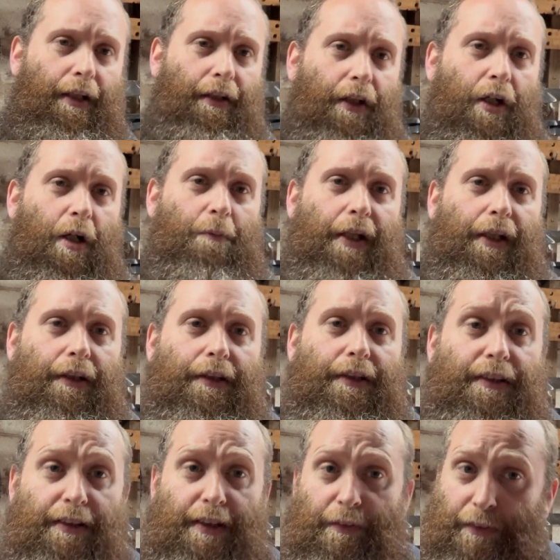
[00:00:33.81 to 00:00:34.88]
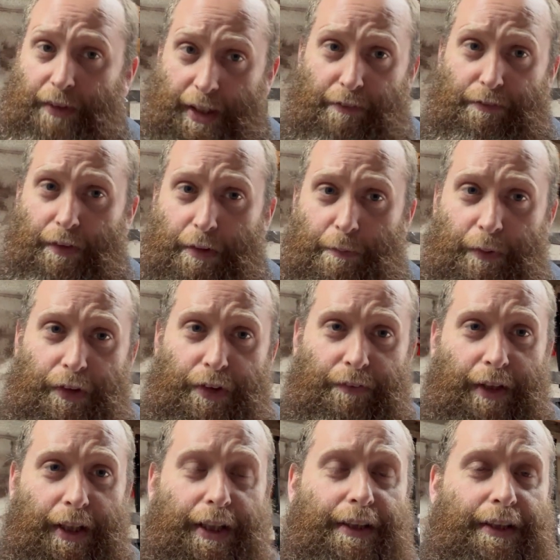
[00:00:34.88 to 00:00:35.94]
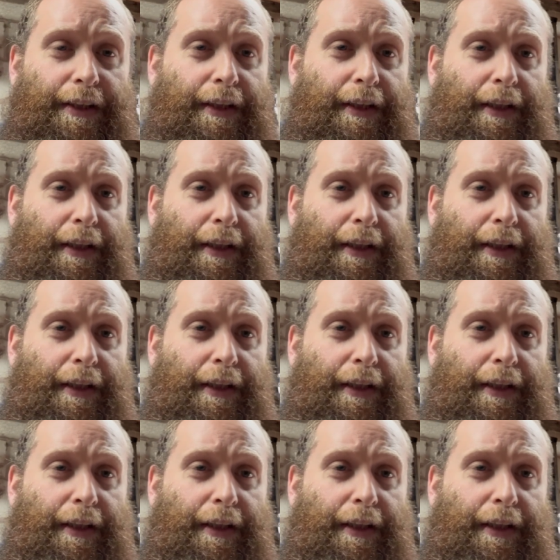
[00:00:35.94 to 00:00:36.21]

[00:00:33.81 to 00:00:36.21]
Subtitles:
the comments, so thank you very much for this,